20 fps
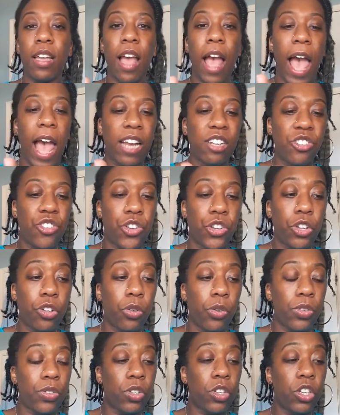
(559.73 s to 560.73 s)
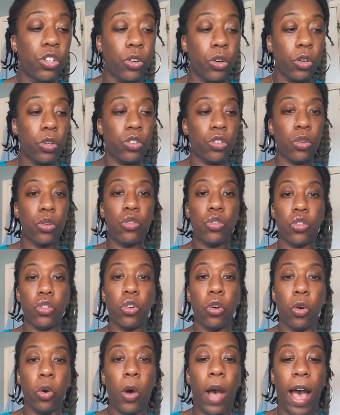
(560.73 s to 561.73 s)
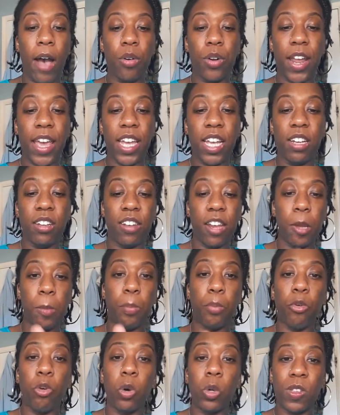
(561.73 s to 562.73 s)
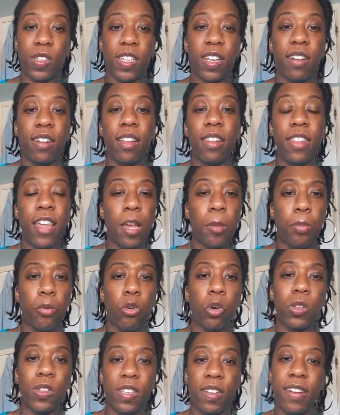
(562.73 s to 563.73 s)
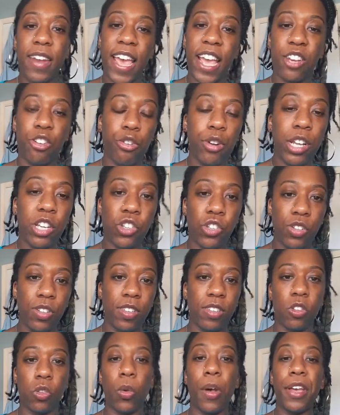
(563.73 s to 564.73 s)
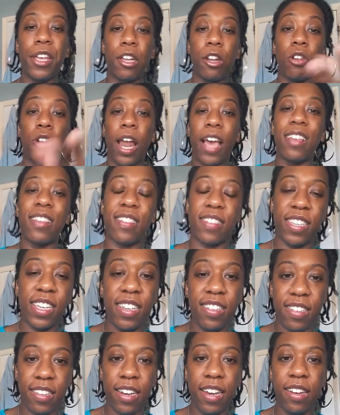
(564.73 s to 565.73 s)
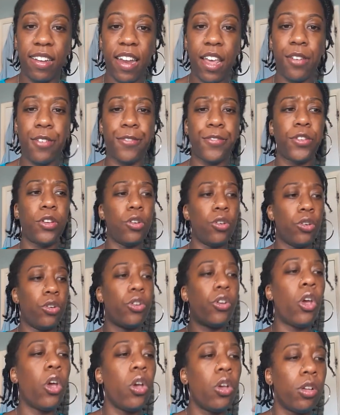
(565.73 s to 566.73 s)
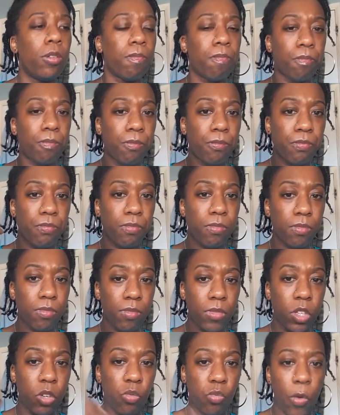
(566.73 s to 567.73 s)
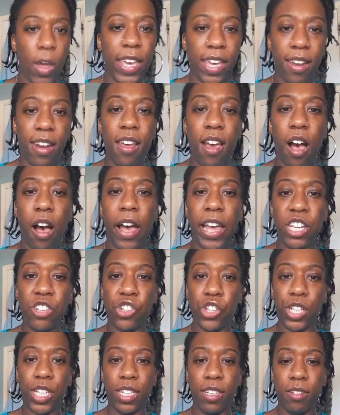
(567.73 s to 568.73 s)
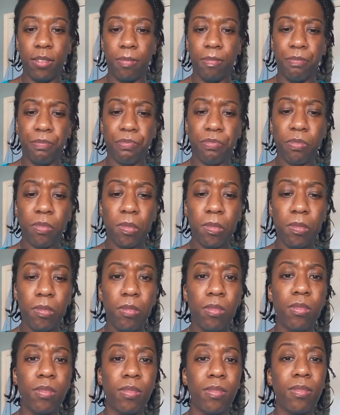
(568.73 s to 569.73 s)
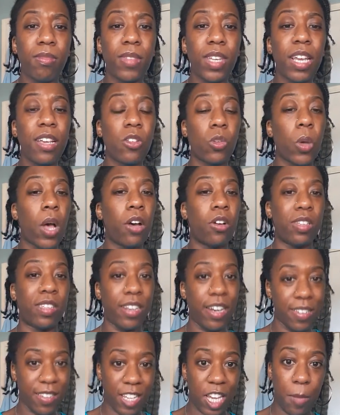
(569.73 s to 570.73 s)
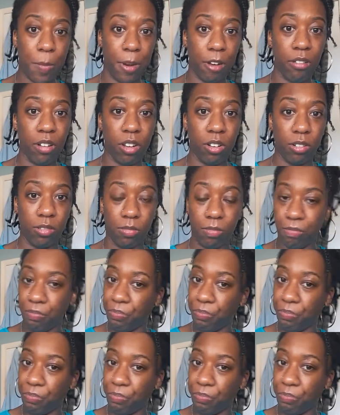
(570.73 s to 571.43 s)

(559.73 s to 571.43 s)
and you also saw how they brought in their traditions as well. You know, like seasoning their food, regular hygiene as well. Because let's keep it real,